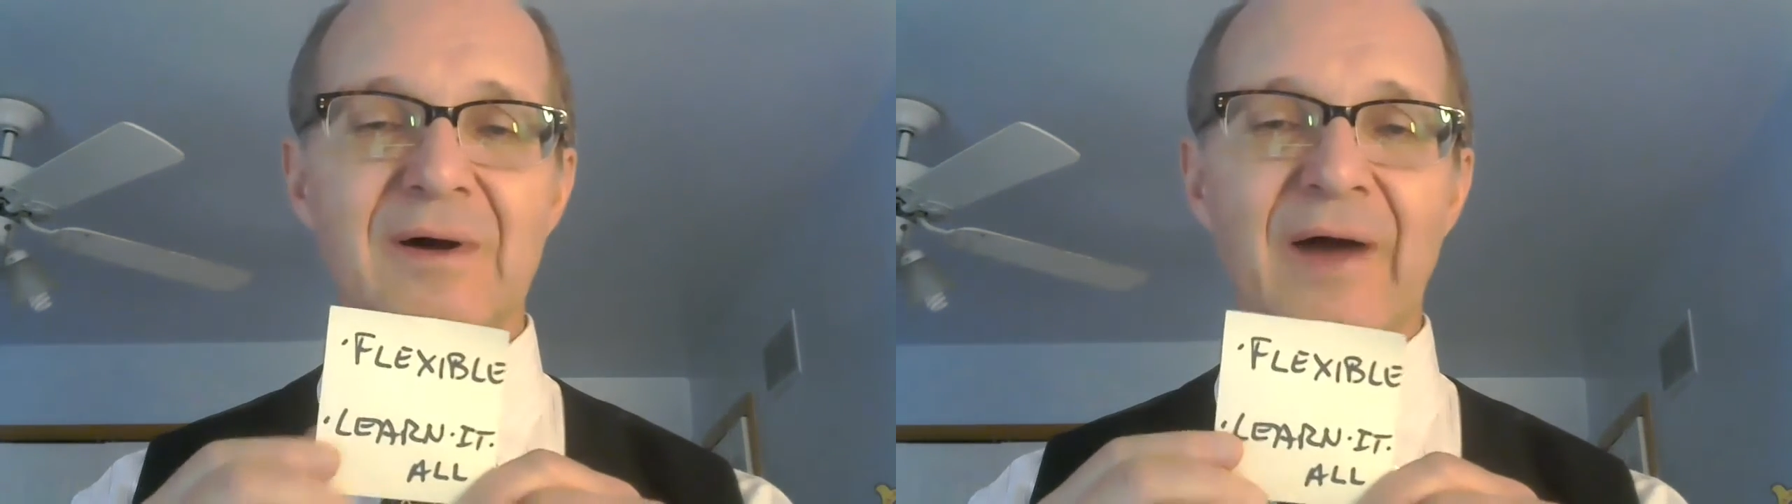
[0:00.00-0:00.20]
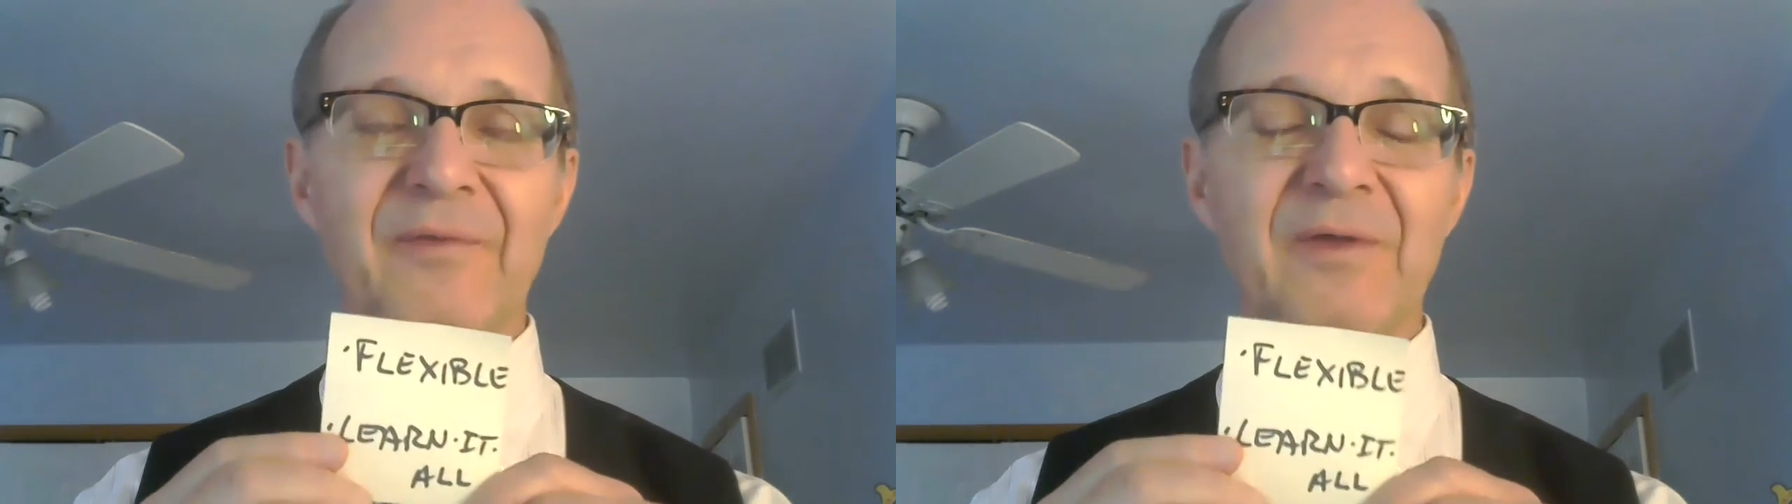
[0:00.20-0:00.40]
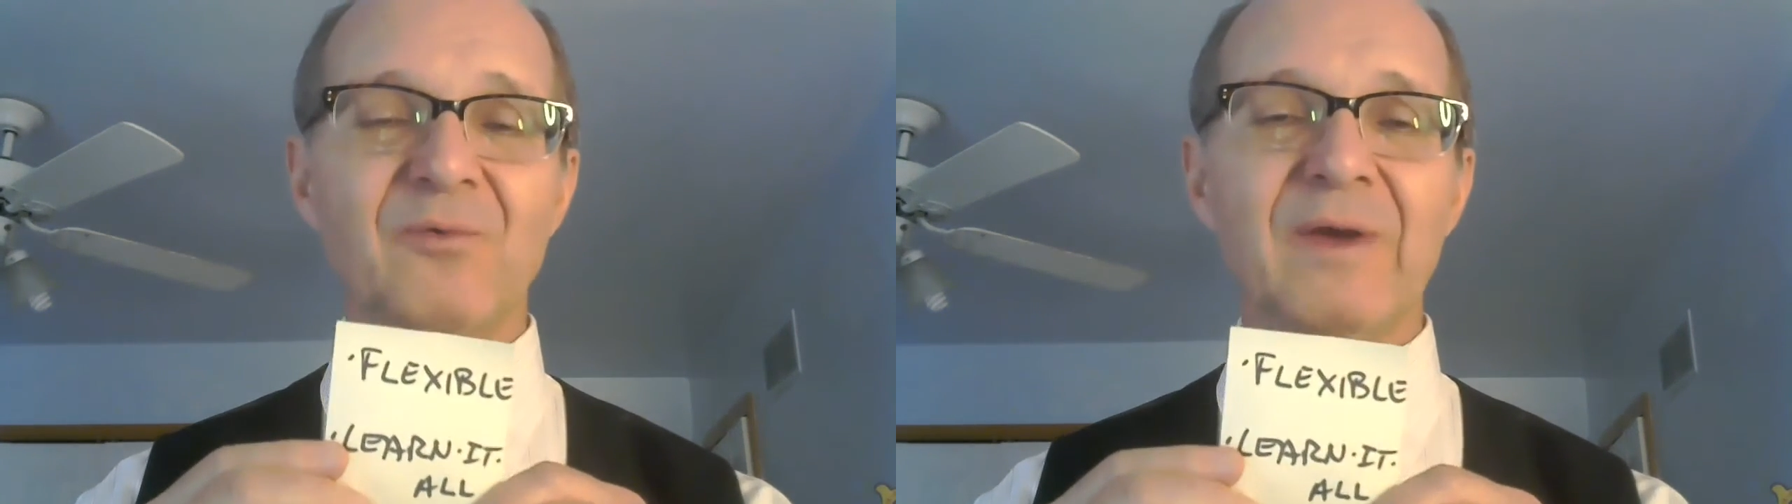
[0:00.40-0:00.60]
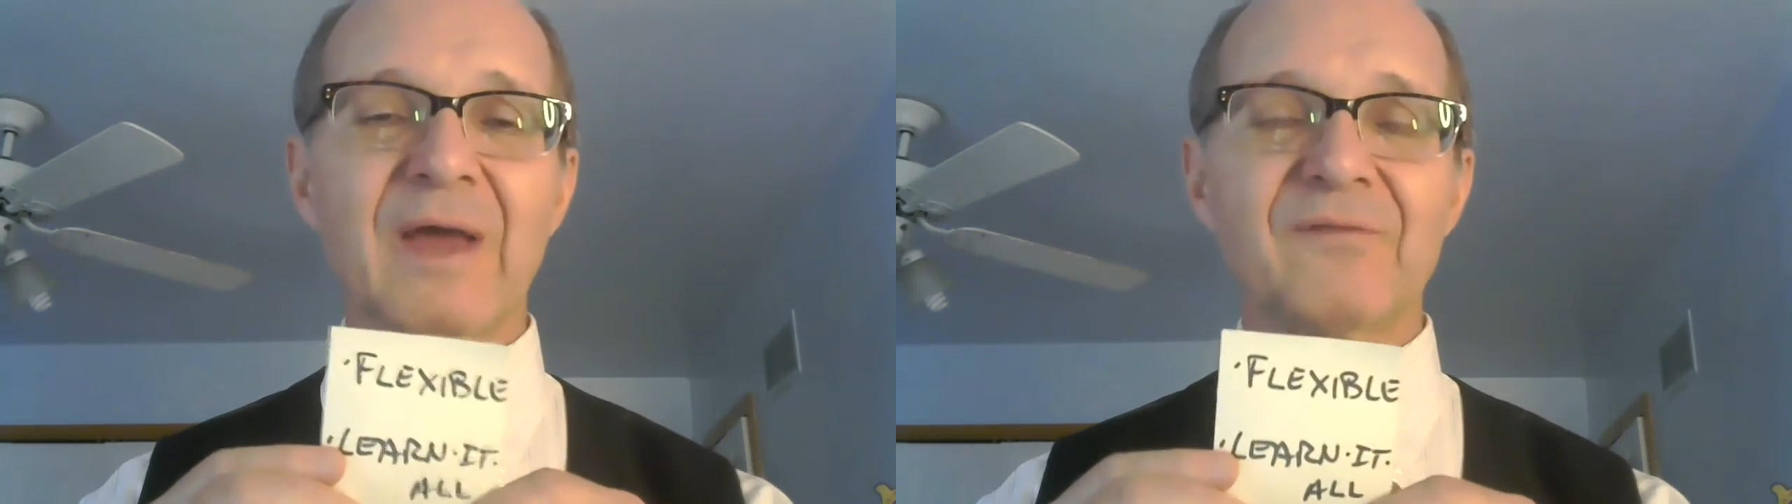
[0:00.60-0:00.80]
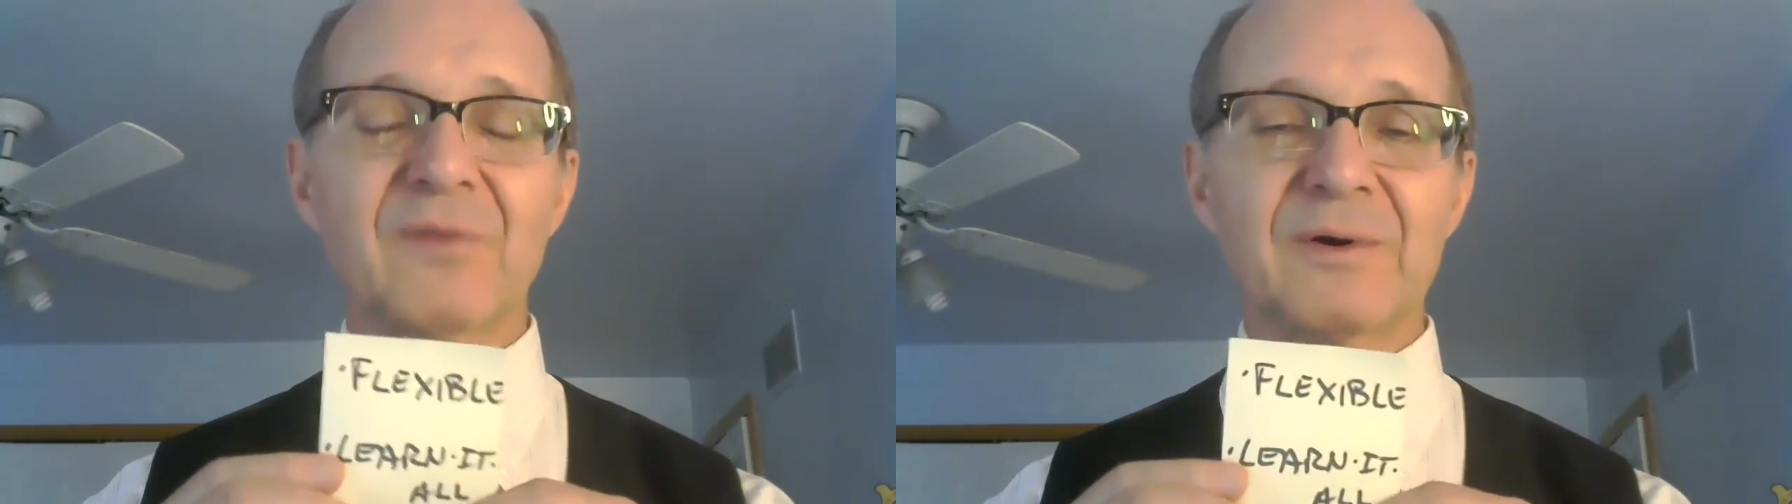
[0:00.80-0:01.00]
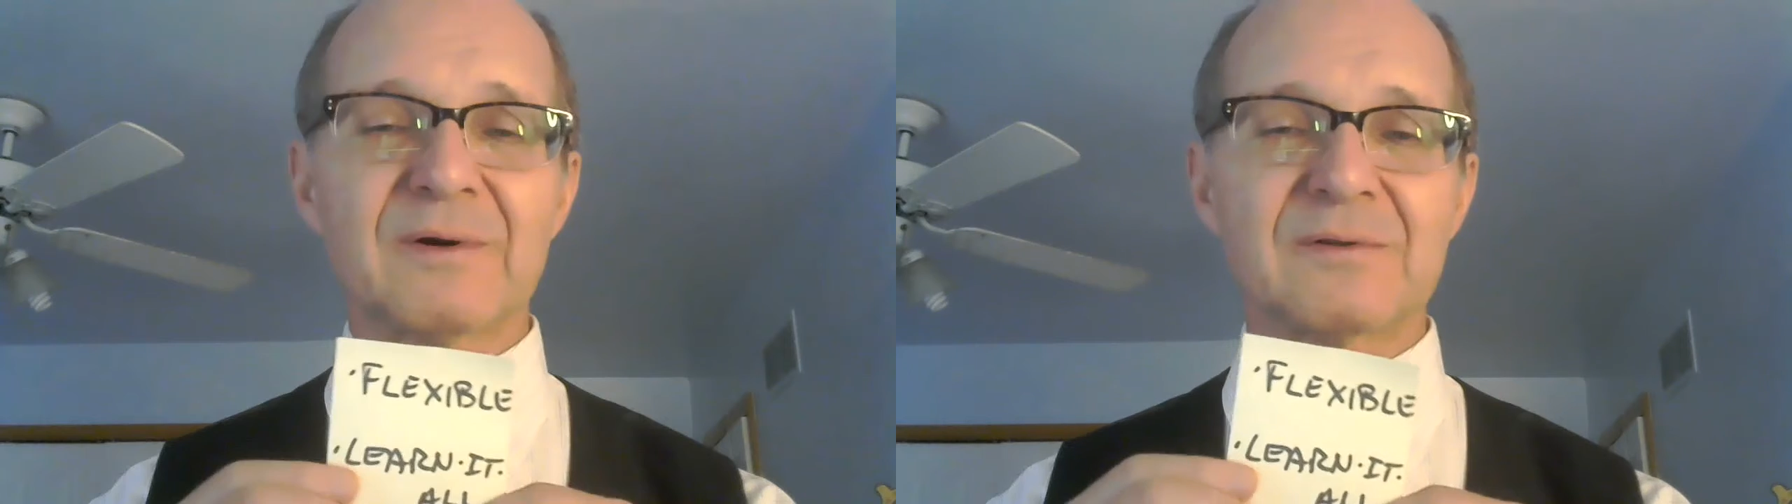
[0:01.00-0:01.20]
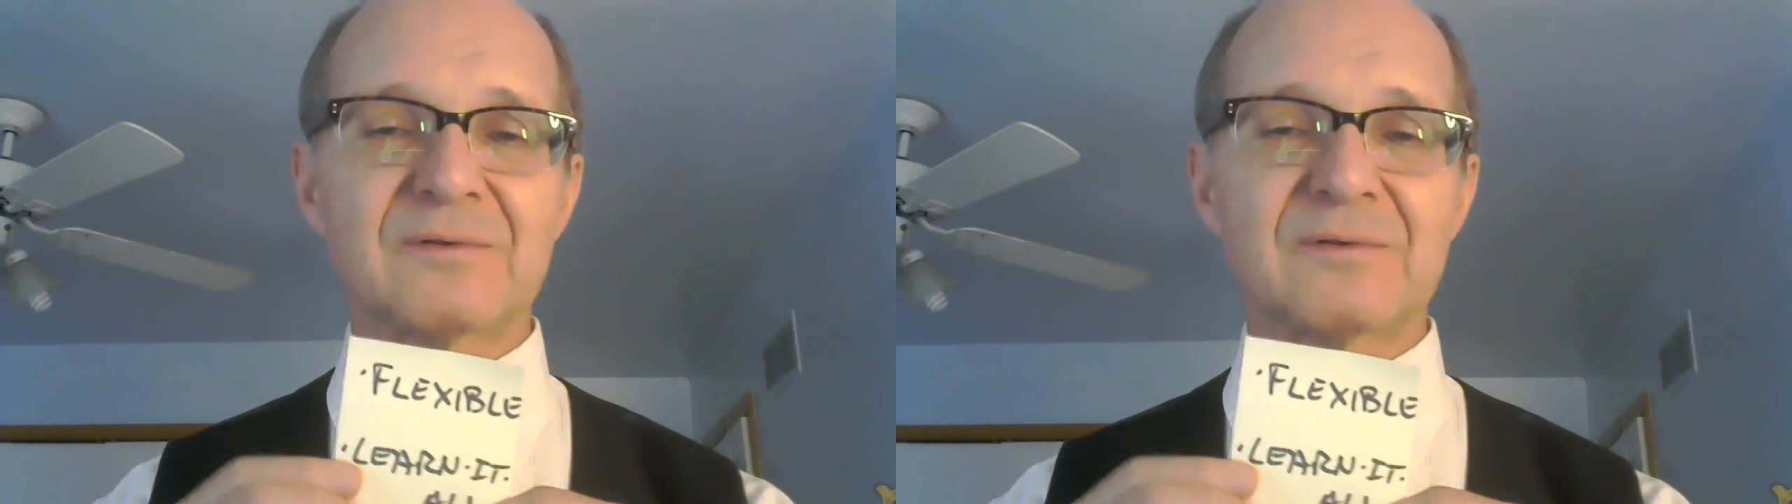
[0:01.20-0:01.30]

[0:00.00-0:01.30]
I think we have learned